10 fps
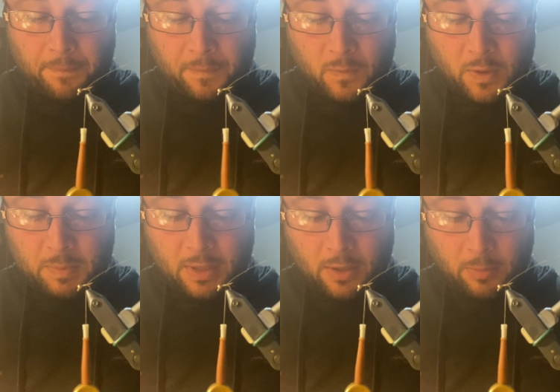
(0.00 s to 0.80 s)
for this
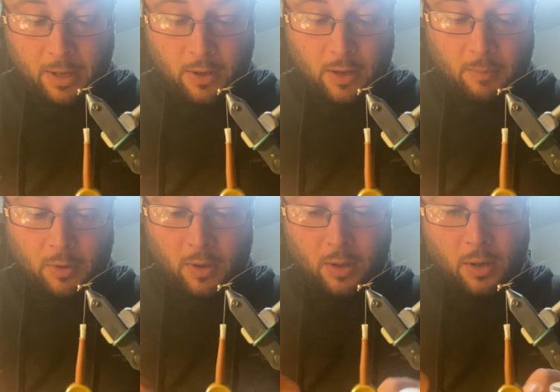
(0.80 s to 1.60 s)
particular pattern, I'm
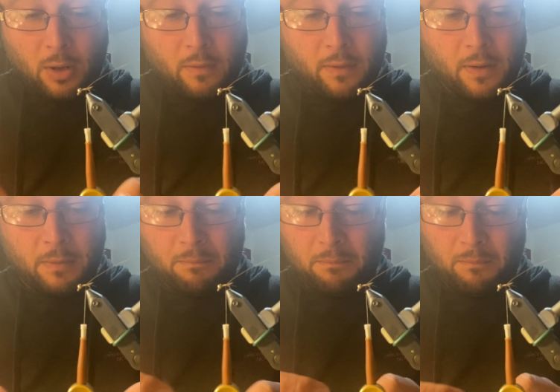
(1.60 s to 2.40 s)
going to cut off
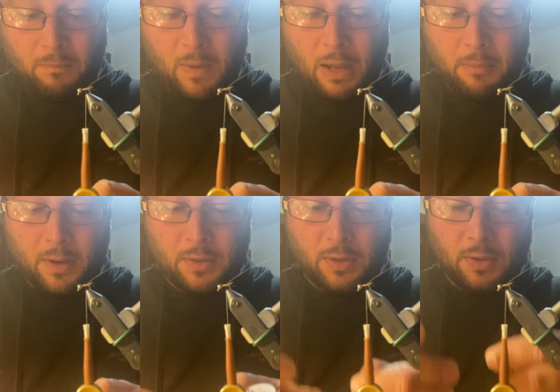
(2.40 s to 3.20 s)
not much,